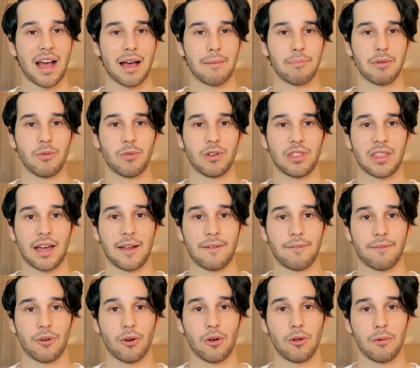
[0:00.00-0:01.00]
happy with
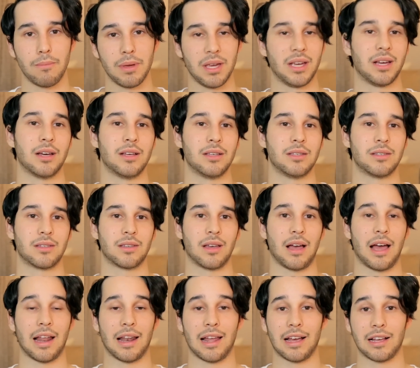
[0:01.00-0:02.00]
that phone because
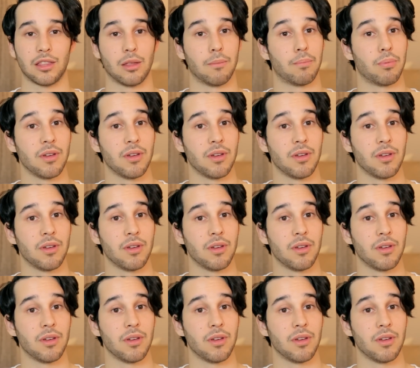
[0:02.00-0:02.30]
I like the